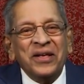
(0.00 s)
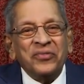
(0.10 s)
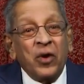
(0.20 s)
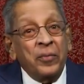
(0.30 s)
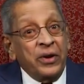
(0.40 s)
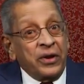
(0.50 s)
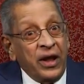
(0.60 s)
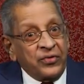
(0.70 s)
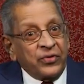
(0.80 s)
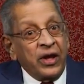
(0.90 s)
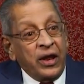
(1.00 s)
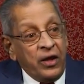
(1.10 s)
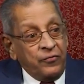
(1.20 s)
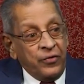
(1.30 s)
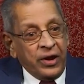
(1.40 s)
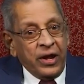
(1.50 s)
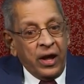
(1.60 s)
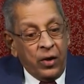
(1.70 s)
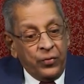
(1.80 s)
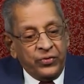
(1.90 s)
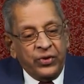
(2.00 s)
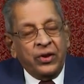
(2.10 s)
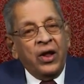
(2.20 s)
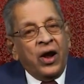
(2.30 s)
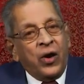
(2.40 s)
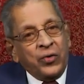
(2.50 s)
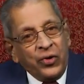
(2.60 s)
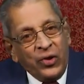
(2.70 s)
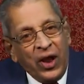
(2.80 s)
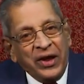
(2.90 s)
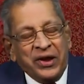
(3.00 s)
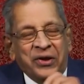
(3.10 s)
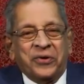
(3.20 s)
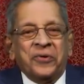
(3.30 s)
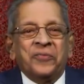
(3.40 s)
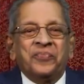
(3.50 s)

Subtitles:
Swami takes care, every care. How is it? How do you like it?